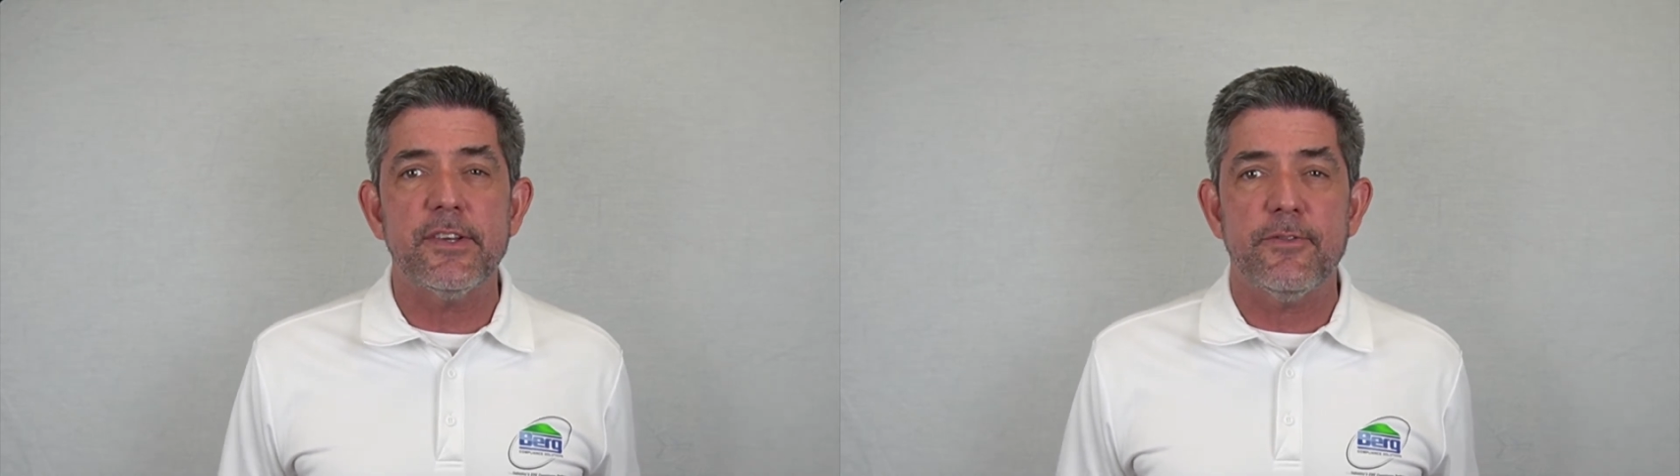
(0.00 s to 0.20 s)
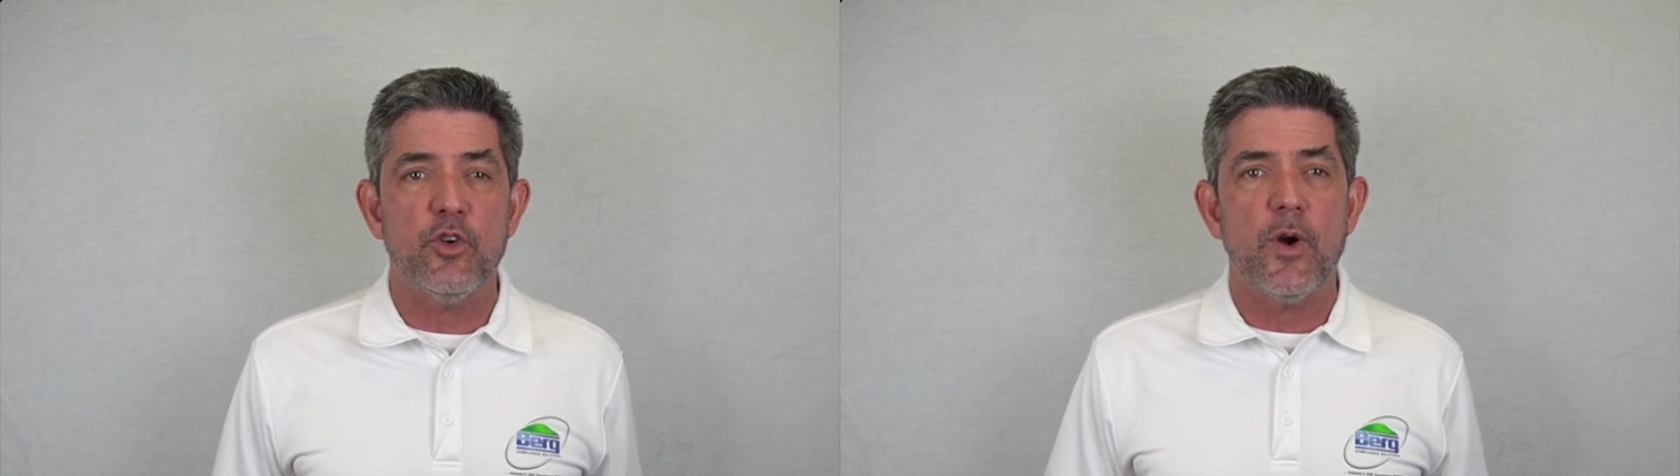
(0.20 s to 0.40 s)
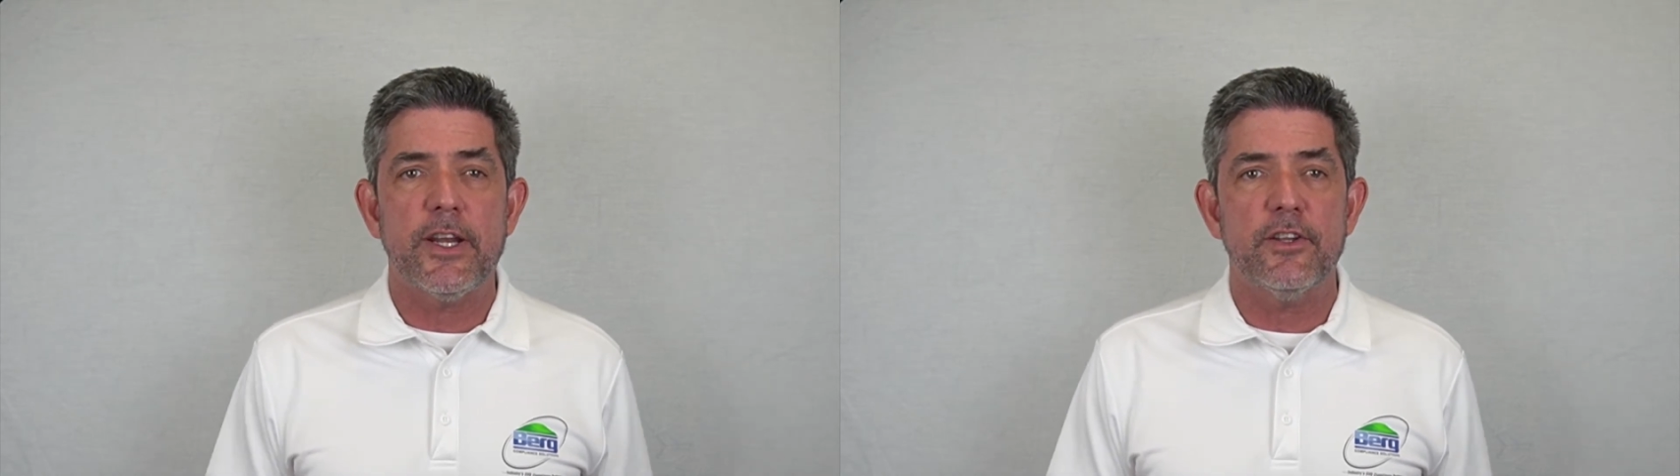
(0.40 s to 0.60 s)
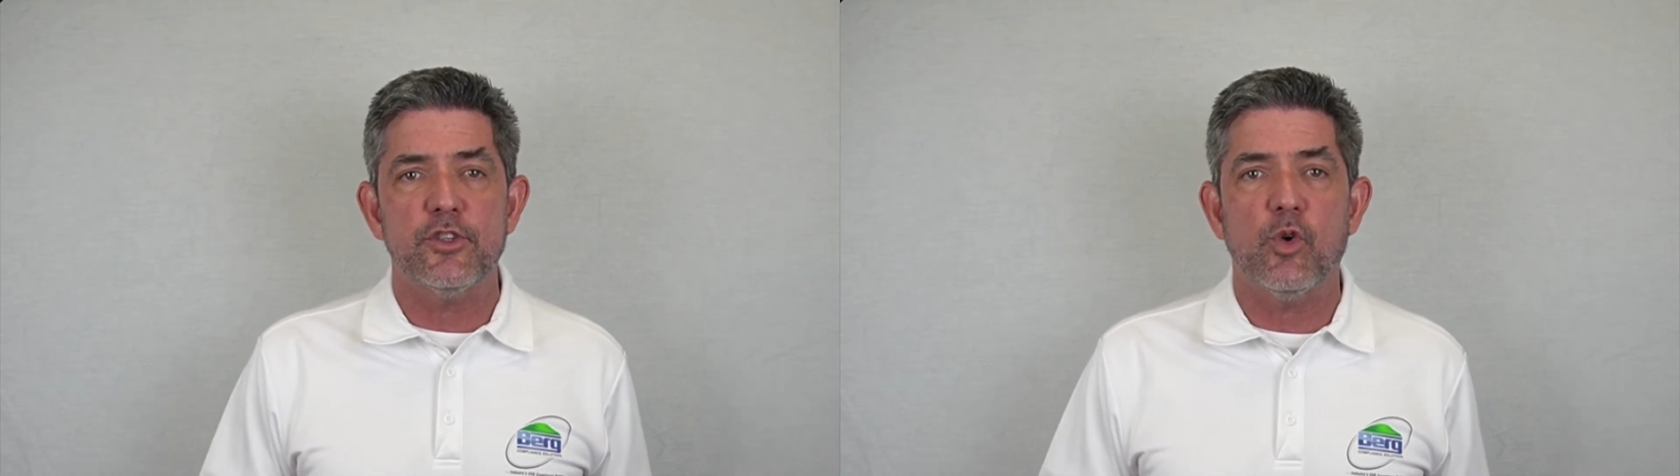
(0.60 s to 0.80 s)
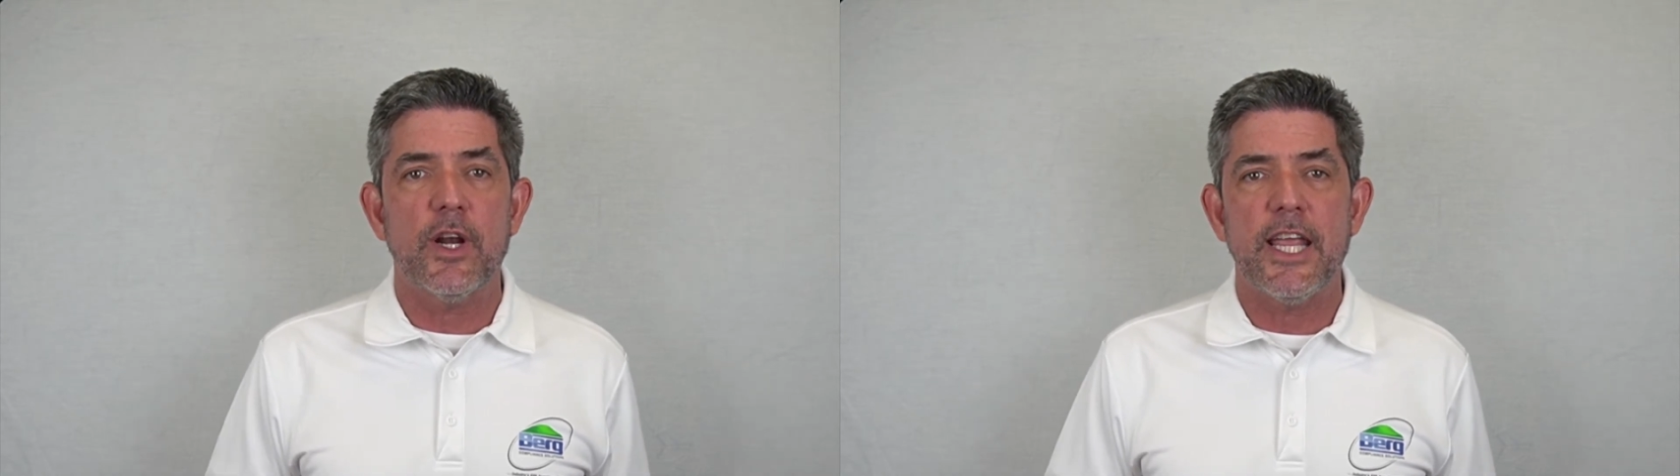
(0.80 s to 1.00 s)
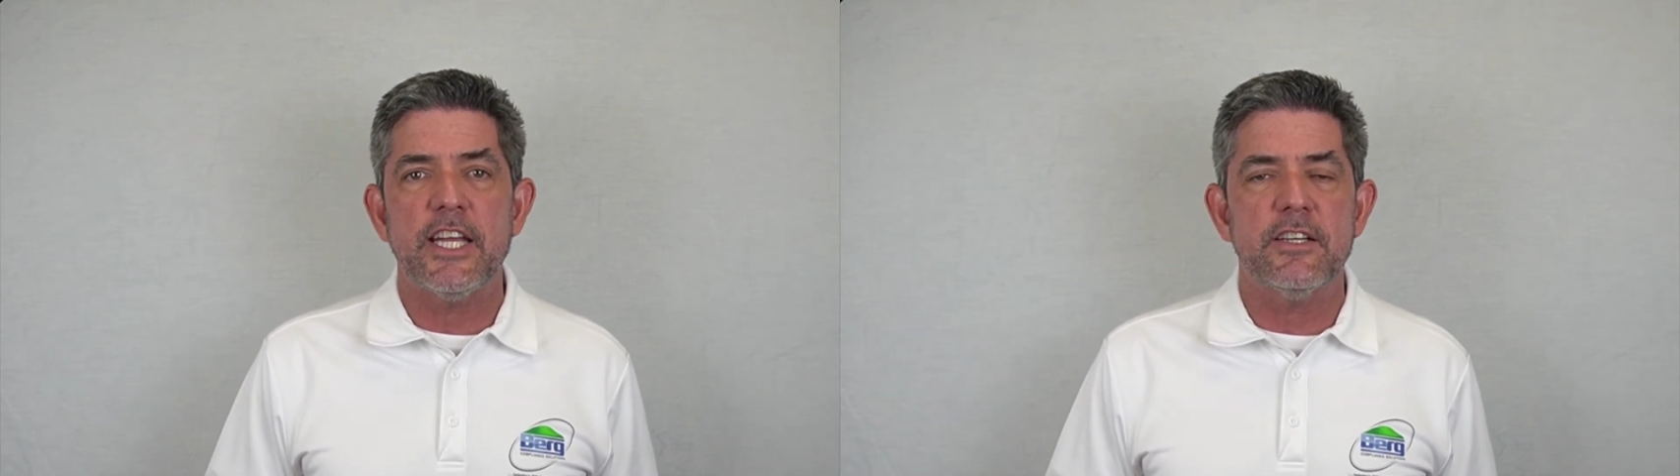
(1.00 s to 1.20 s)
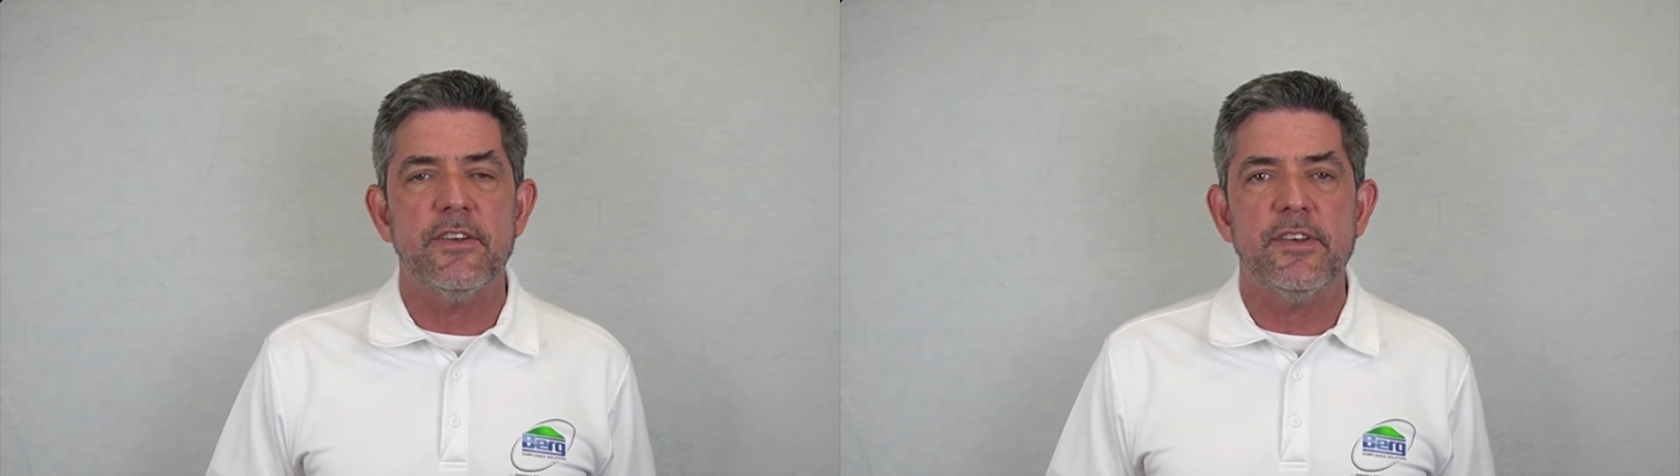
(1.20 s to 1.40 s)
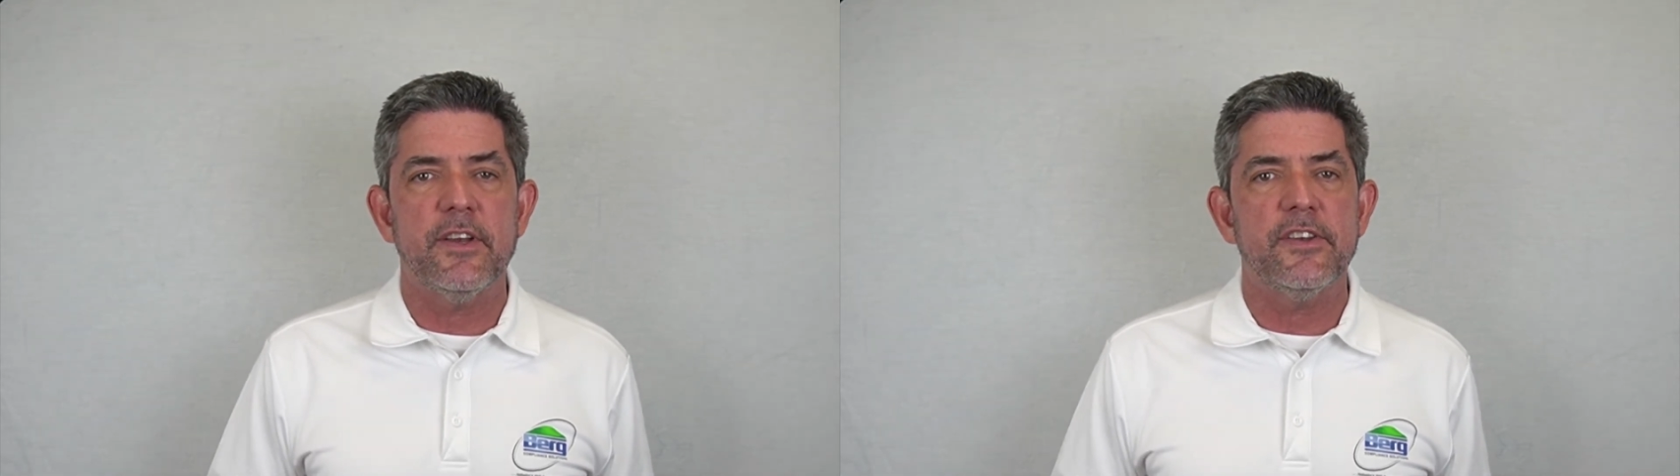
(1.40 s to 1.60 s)
different regulatory
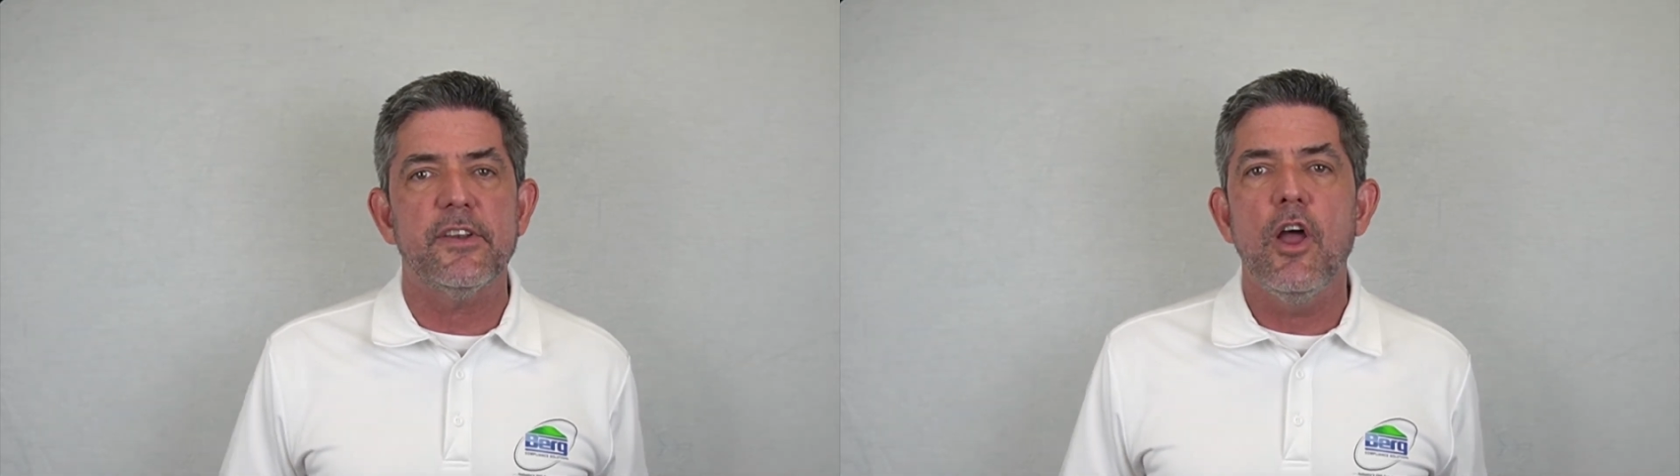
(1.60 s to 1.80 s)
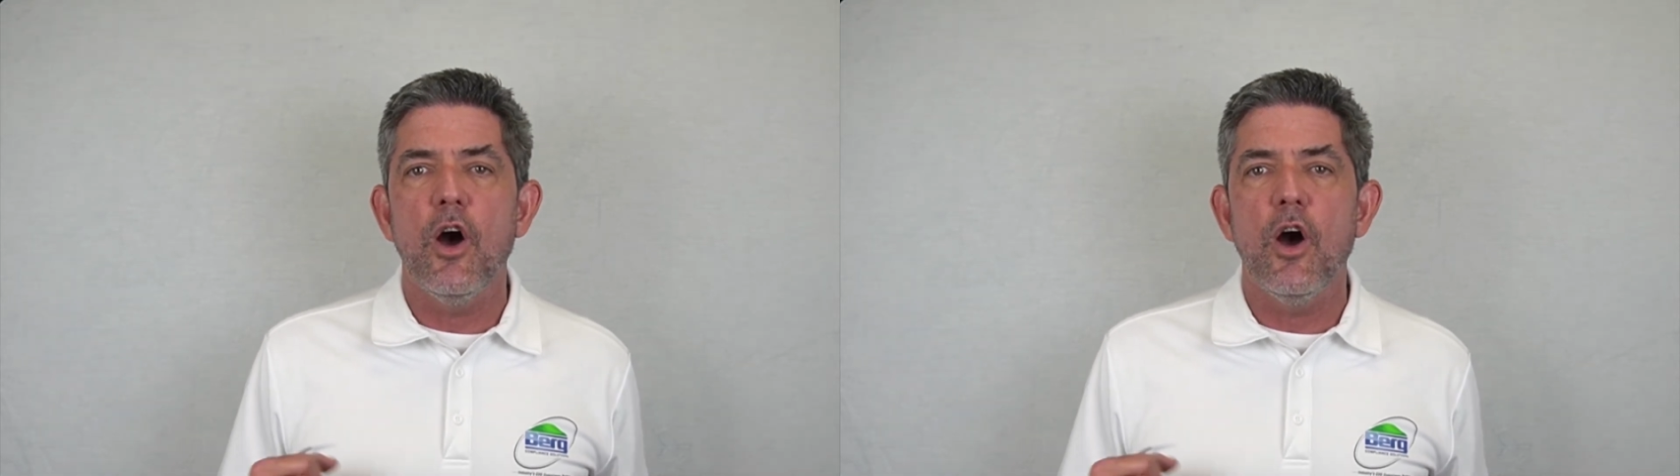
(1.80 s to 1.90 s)
agencies: